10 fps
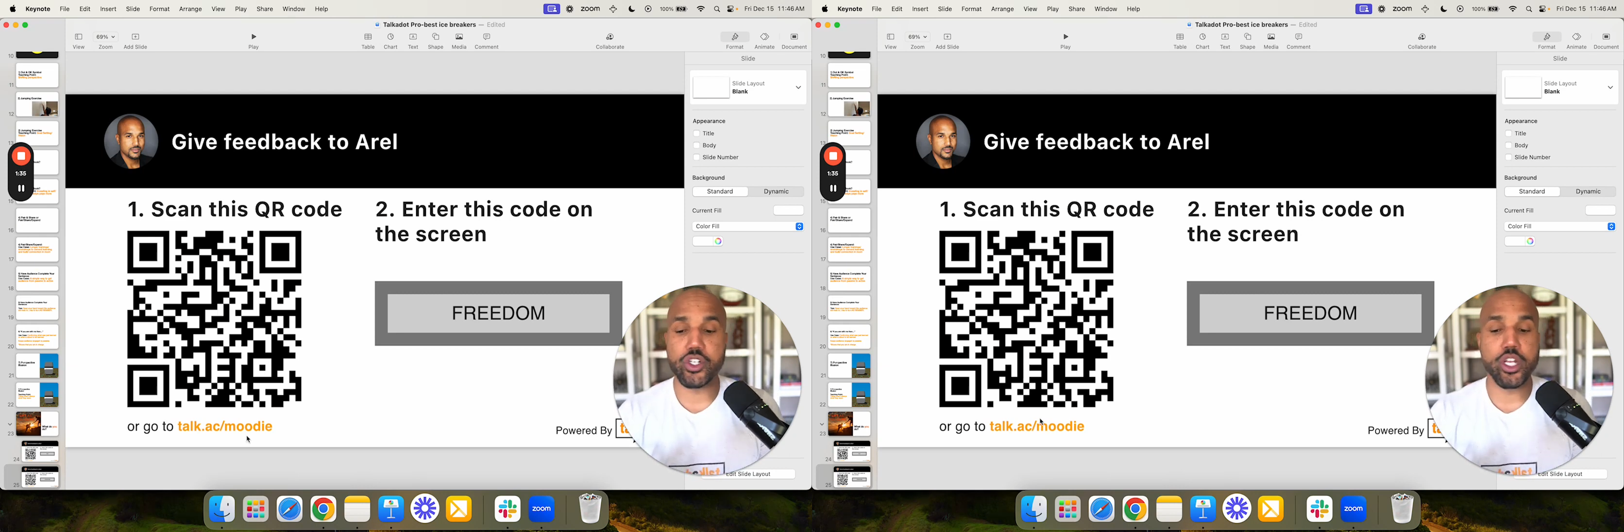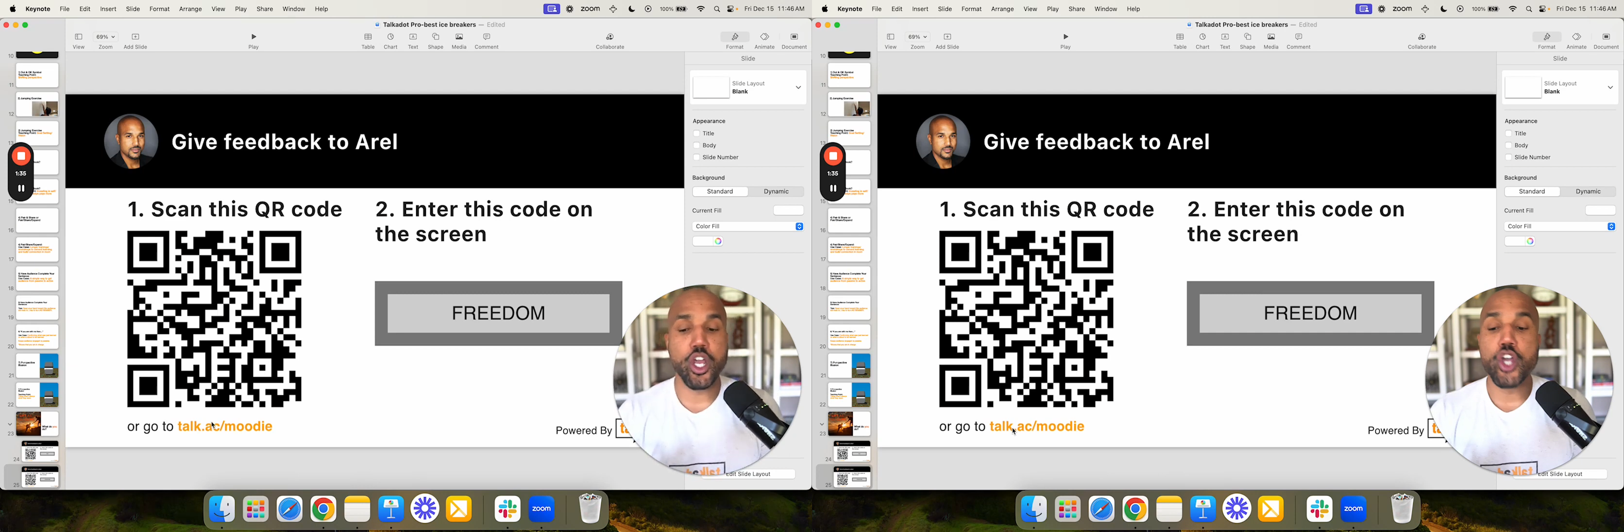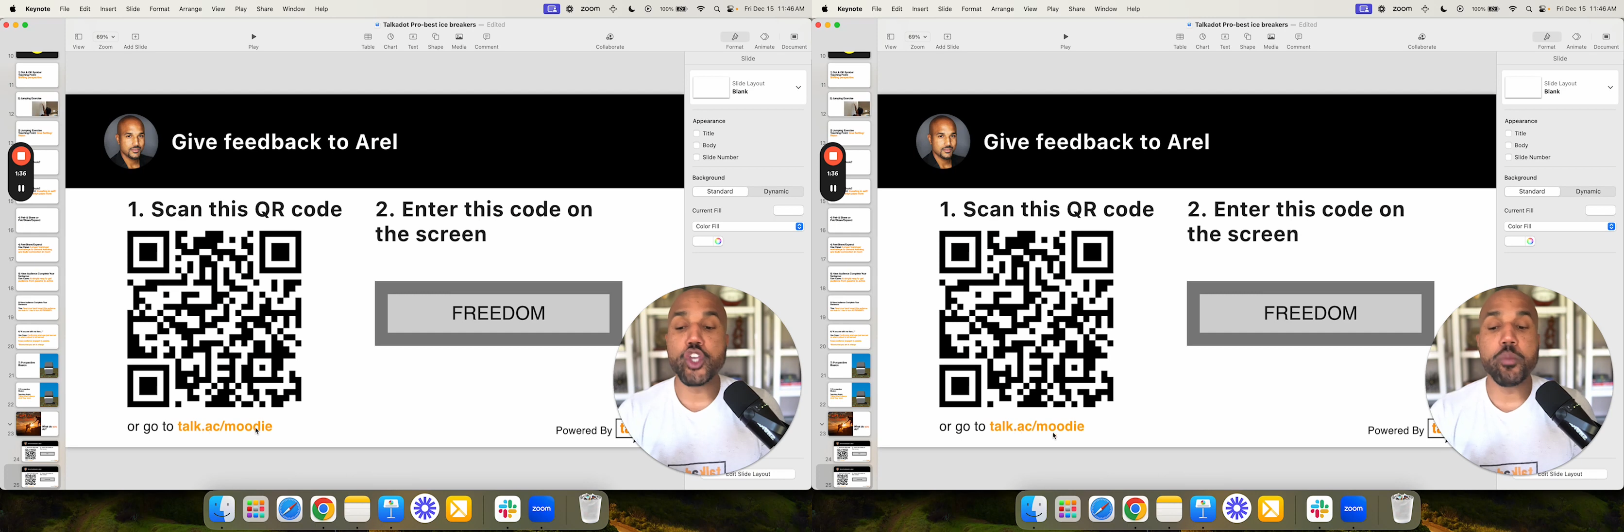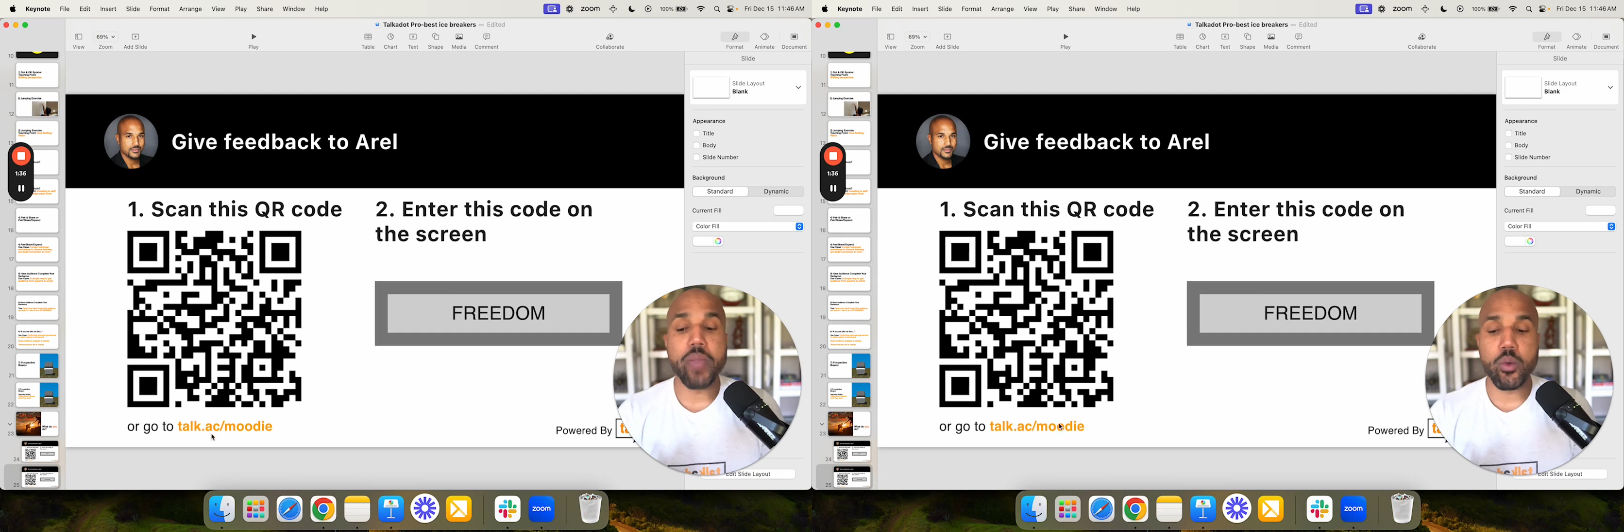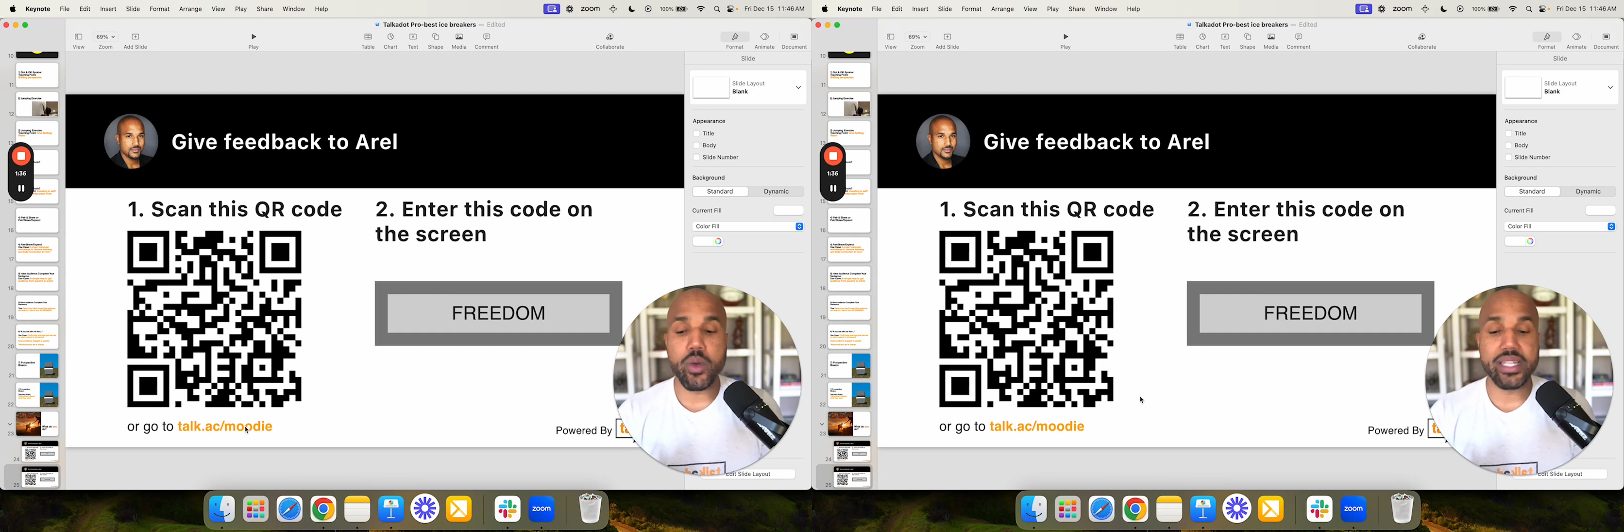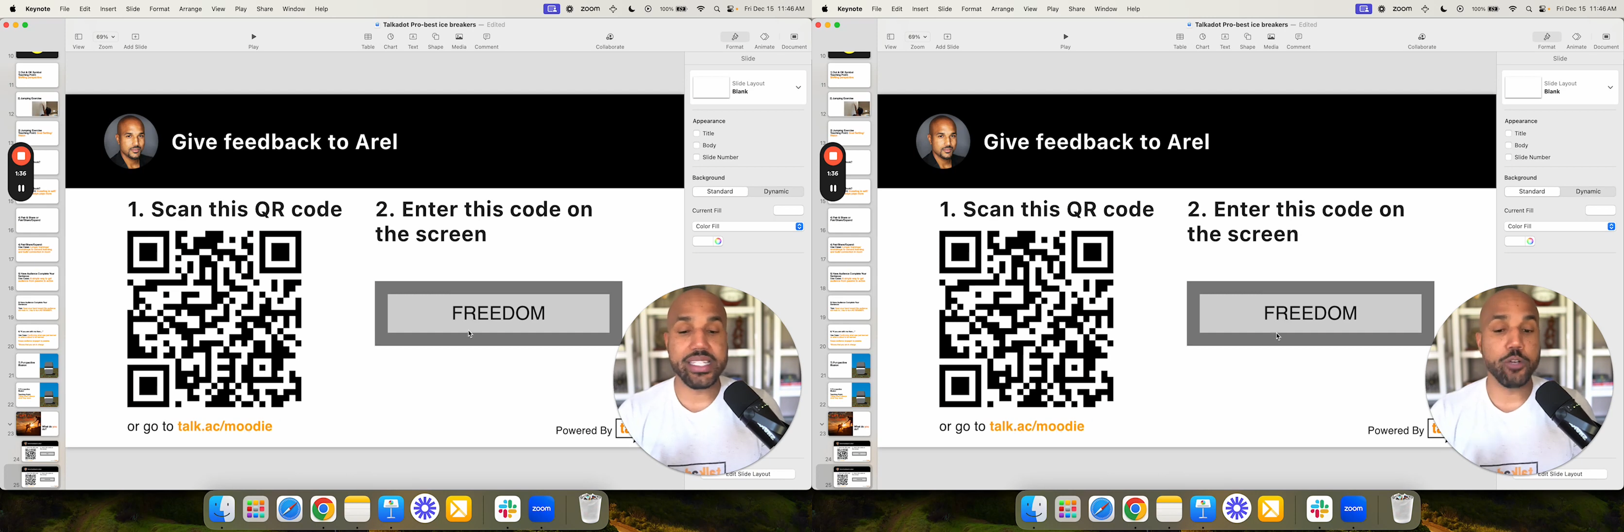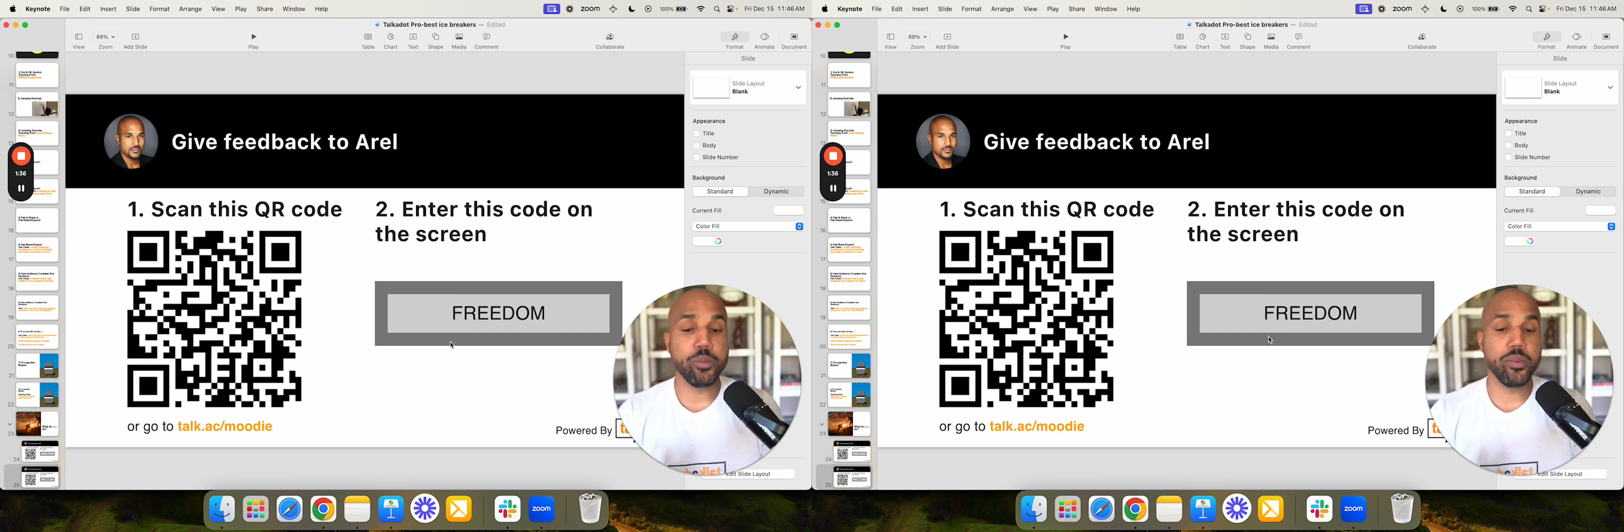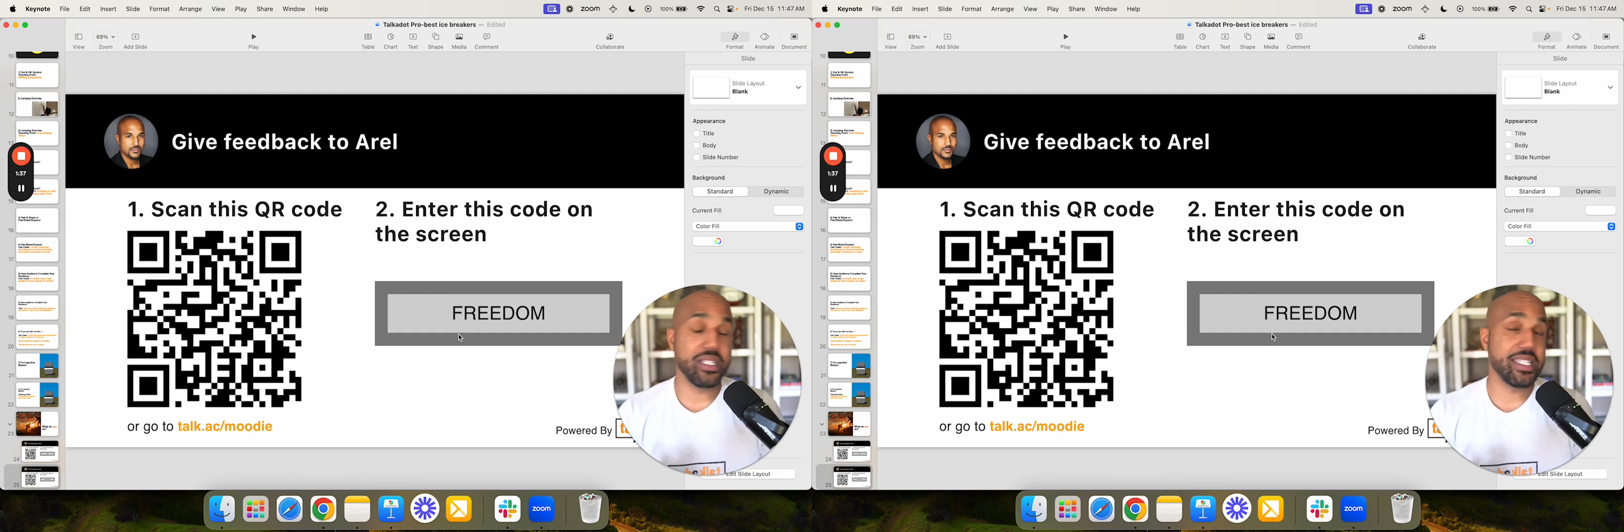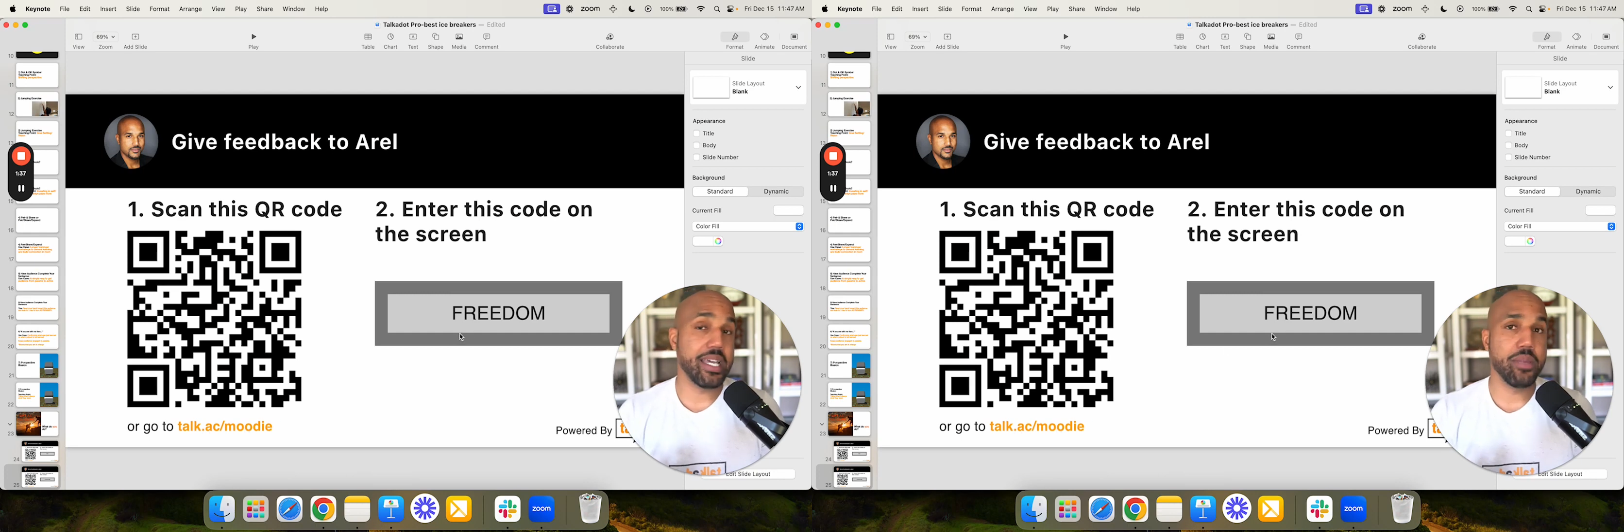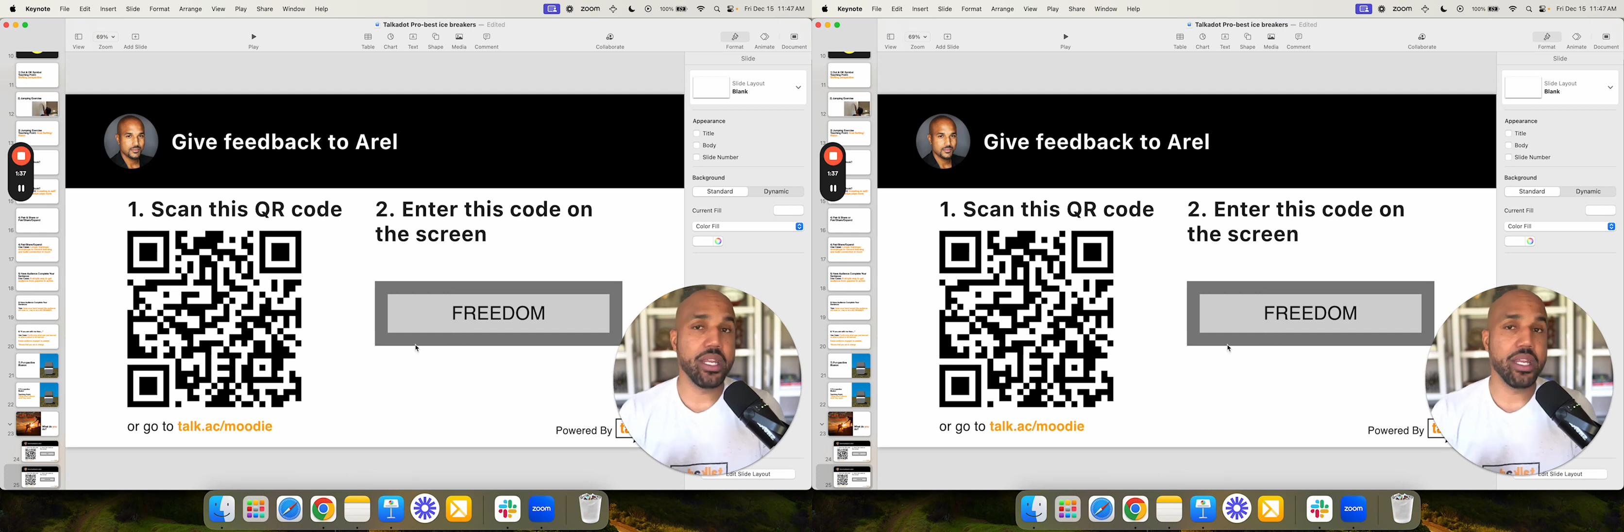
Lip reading: you may want to tell people to type it in,